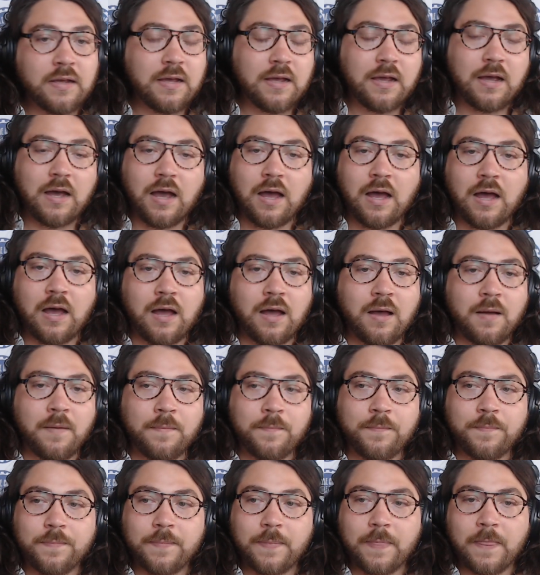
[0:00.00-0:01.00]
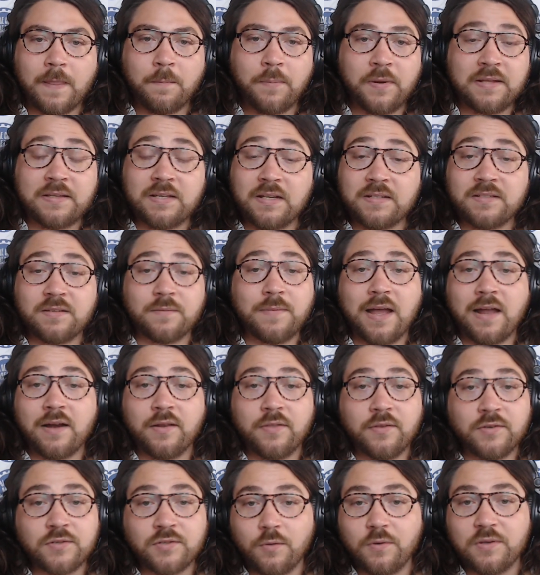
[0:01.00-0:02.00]
Um, But it doesn't matter.
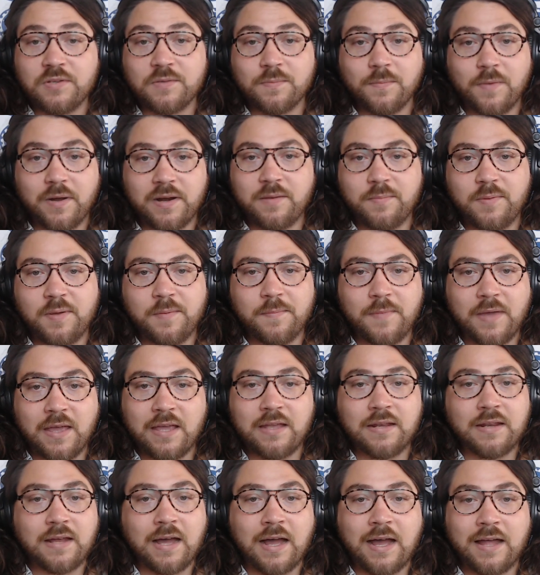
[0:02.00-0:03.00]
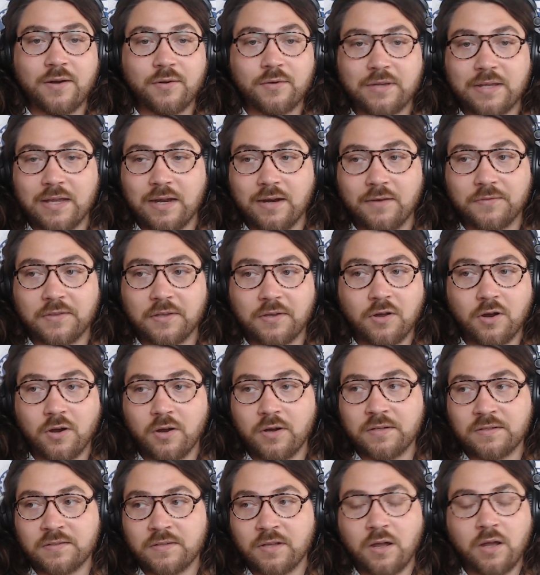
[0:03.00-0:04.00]
There's always money to be made. I don't care if the
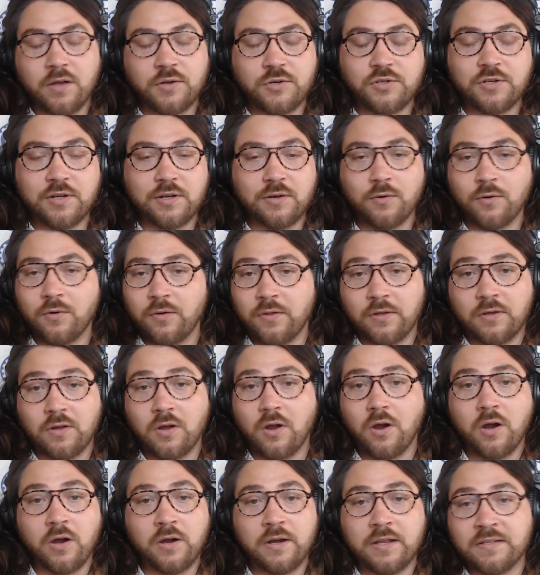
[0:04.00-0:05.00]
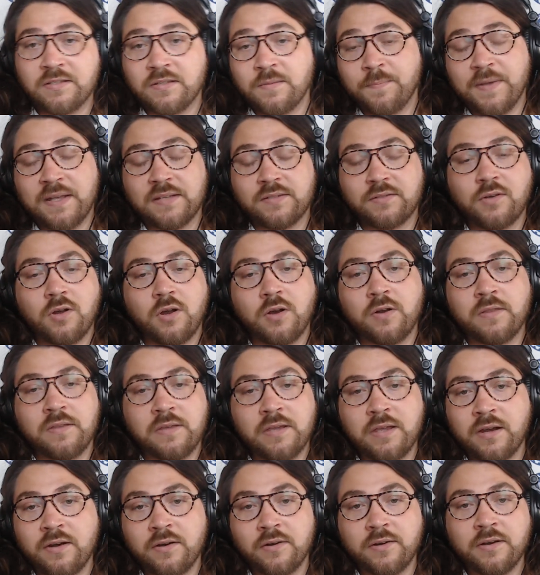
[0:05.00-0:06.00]
card is dog shit or the card is the best card of the
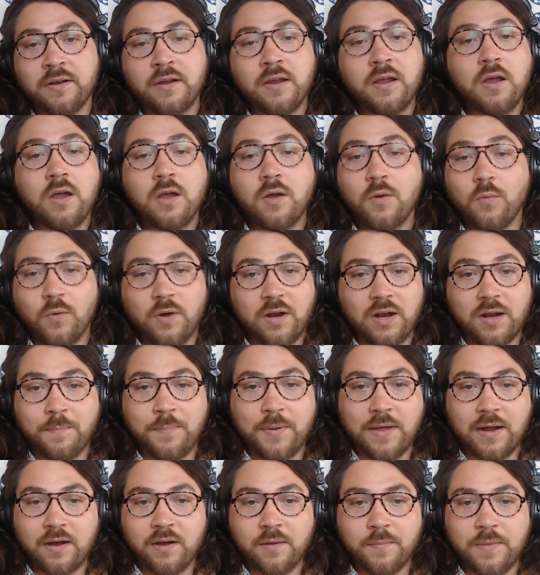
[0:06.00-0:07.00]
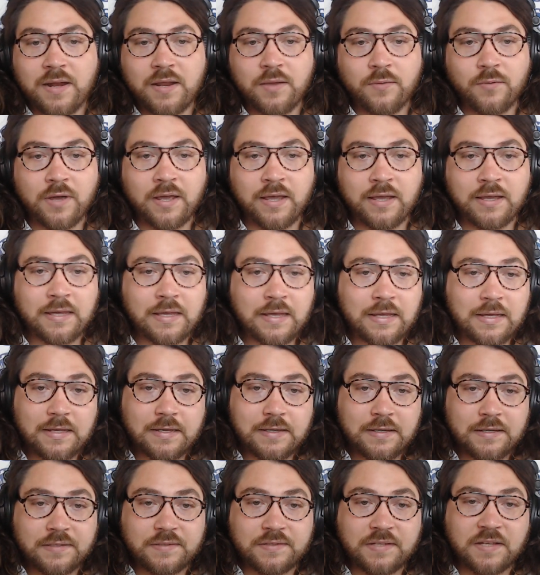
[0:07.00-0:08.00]
year. We're going to bet on them anyway.
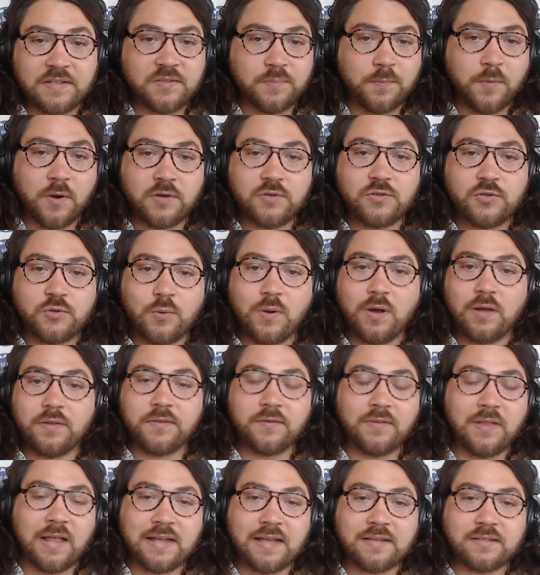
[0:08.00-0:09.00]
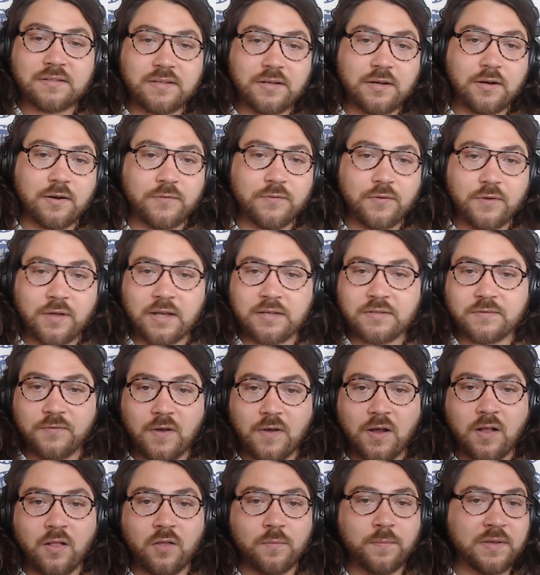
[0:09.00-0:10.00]
Since March twelfth of last year, if you guys
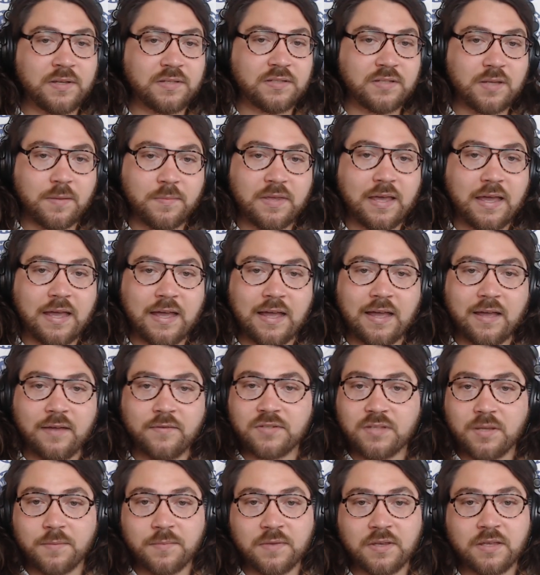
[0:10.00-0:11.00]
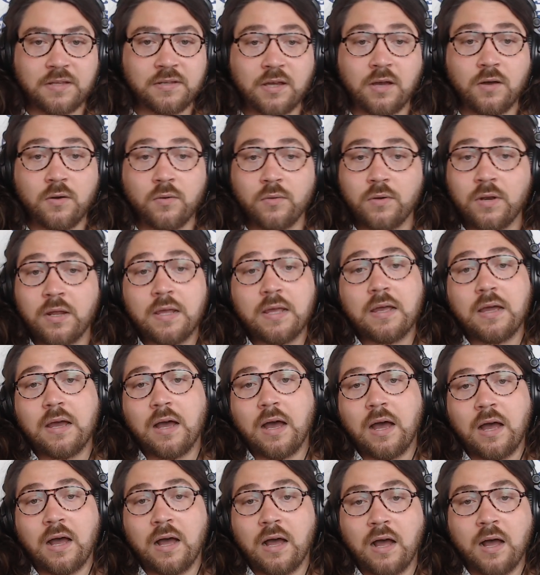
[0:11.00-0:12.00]
followed me, some of you have, some of you don't,
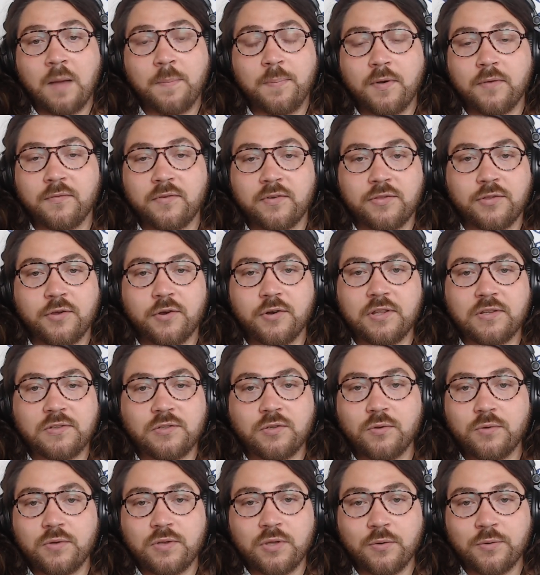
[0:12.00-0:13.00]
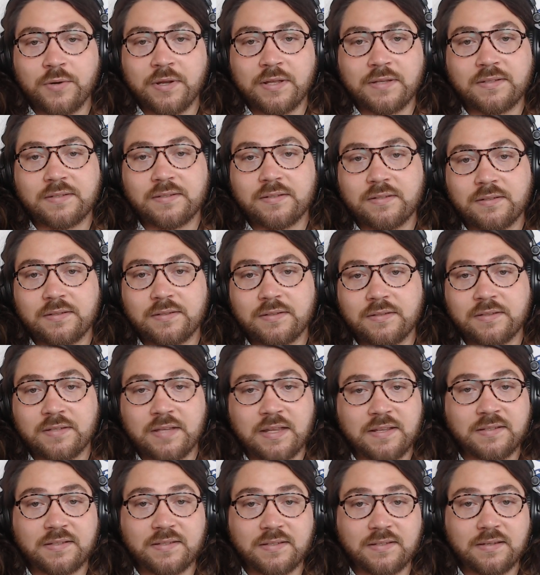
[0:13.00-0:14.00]
uh, up over thirty-two units
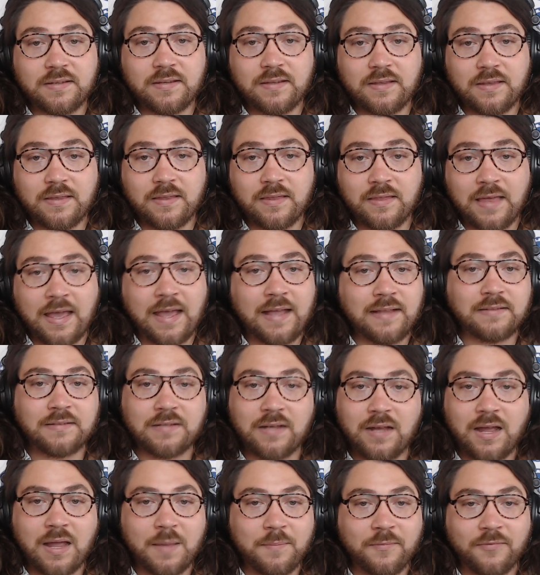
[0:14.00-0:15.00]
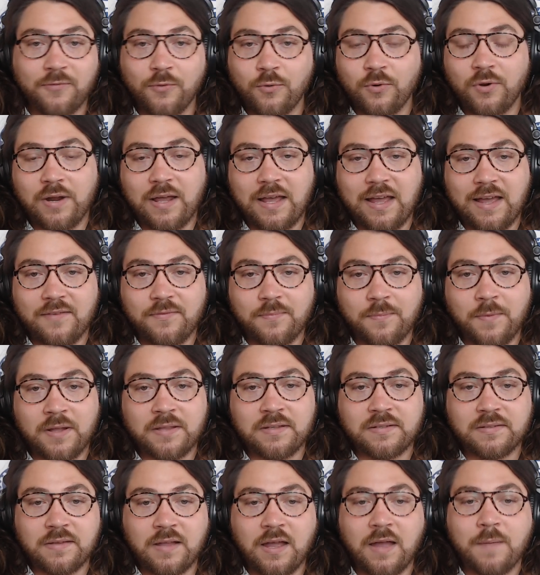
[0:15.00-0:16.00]
since that time. Four and a half
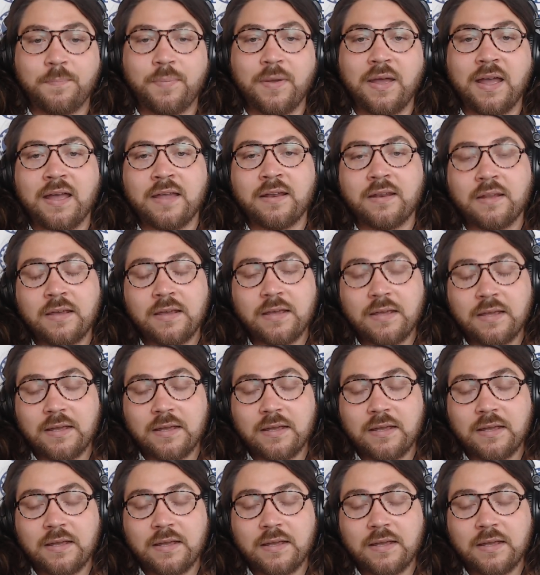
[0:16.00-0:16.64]
months. Not bad.